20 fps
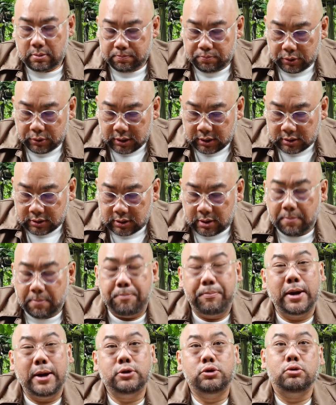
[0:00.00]
Bukit
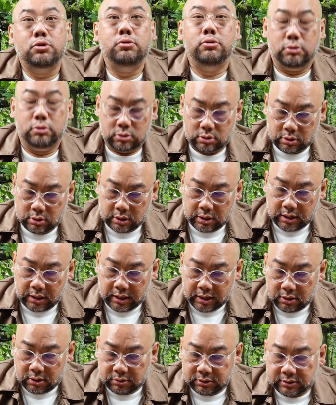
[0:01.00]
Batok
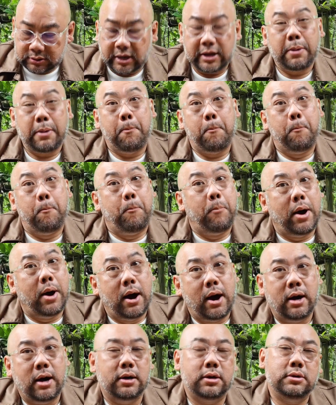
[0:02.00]
Hillside
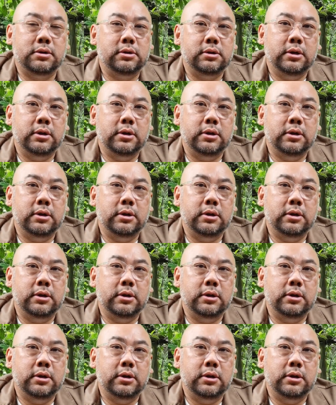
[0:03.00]
Park.